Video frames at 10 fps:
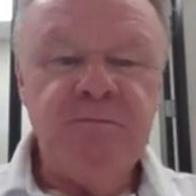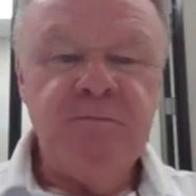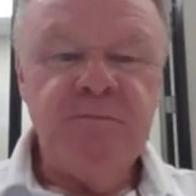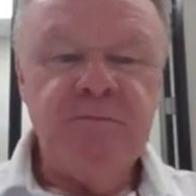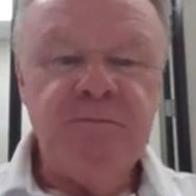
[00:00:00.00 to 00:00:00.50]

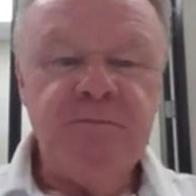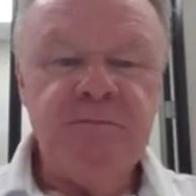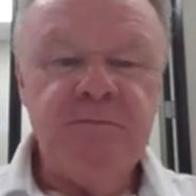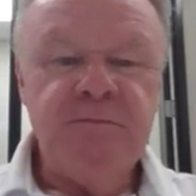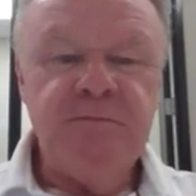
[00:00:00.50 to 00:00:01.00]

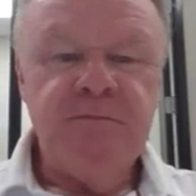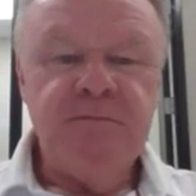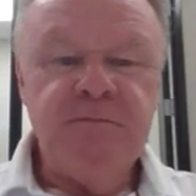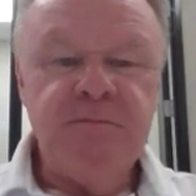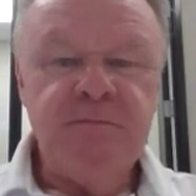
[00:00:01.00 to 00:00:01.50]

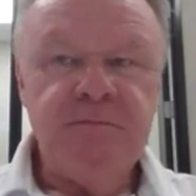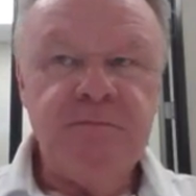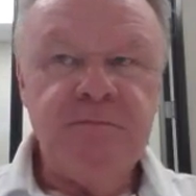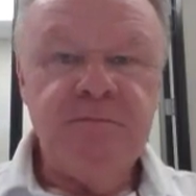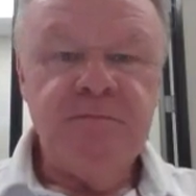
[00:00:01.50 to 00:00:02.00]

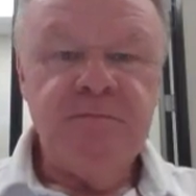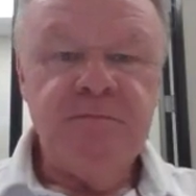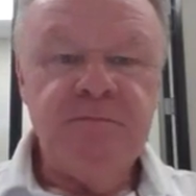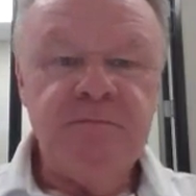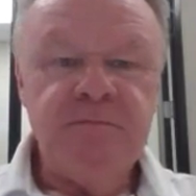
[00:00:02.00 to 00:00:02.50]

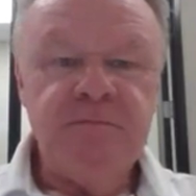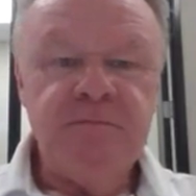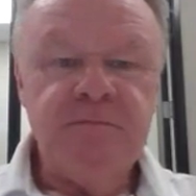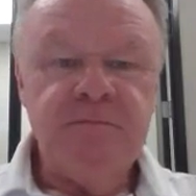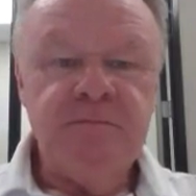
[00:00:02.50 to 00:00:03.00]

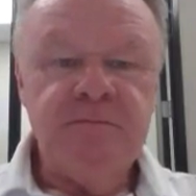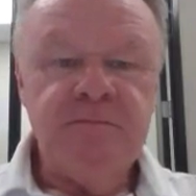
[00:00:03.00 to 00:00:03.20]
This person isn't speaking.